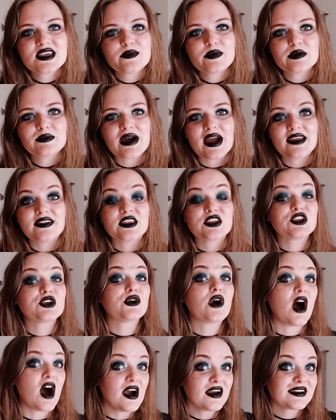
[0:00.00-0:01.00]
keep in mind that
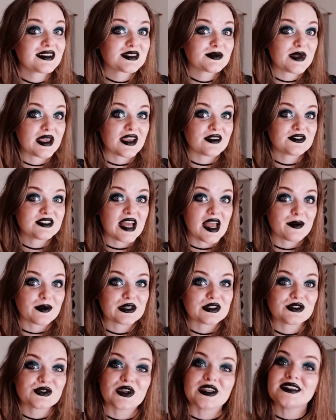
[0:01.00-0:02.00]
your artist may have time
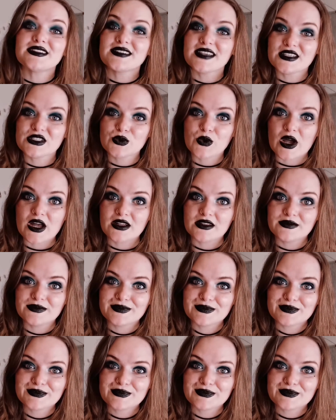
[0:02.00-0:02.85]
constraints as well.